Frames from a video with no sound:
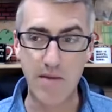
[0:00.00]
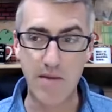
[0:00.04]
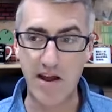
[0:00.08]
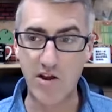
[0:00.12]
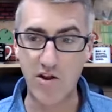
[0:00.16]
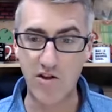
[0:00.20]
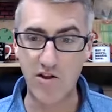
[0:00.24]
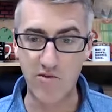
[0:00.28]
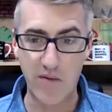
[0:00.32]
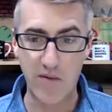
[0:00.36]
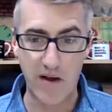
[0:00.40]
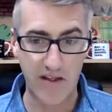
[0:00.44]
I know
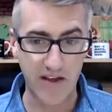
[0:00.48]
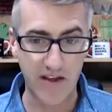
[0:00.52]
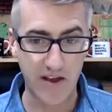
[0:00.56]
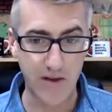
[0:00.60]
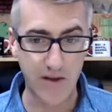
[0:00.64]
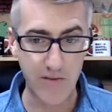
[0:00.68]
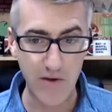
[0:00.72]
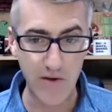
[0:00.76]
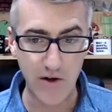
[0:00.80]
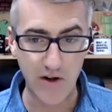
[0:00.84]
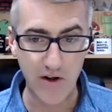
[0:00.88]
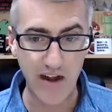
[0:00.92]
you've been in the
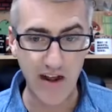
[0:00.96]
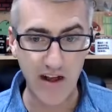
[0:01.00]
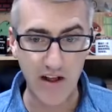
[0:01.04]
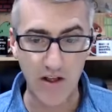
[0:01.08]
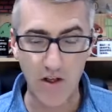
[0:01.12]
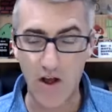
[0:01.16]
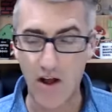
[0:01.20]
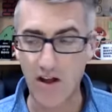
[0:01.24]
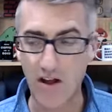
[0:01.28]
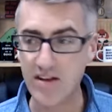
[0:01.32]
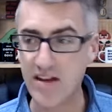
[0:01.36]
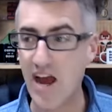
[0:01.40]
community a
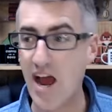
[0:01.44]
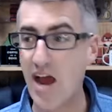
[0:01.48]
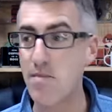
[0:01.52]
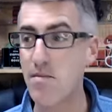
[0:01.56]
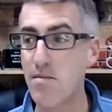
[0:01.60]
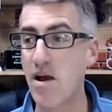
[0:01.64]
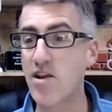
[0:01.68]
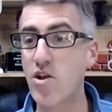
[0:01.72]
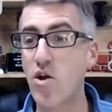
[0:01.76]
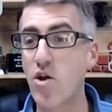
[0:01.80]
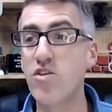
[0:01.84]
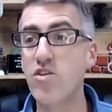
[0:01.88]
long time.
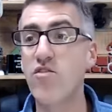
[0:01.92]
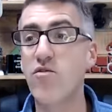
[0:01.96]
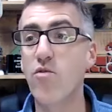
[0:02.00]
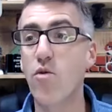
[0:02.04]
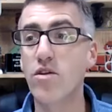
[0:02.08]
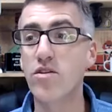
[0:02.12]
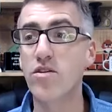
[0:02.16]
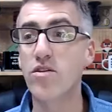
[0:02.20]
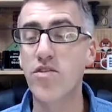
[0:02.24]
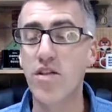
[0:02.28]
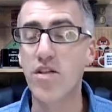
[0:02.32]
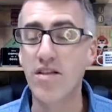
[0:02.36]
I know you've
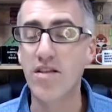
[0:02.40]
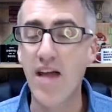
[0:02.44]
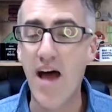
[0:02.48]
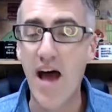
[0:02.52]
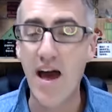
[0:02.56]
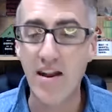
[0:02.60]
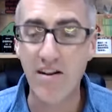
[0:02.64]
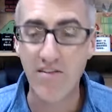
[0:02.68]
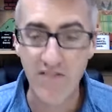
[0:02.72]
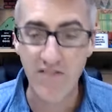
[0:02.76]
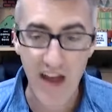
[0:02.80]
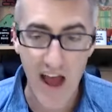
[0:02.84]
worked with a
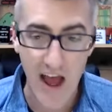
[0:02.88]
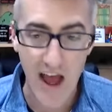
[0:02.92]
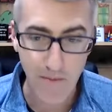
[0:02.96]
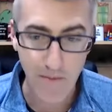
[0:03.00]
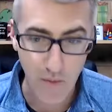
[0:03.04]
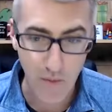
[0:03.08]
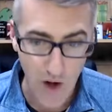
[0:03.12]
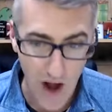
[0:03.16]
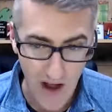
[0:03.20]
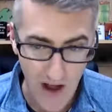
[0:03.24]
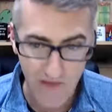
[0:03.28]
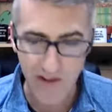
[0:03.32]
lot of
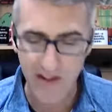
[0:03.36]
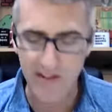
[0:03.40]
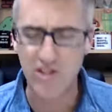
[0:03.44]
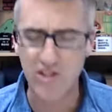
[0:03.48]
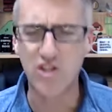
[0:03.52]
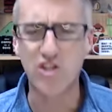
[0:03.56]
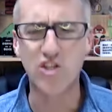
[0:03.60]
nonprofits.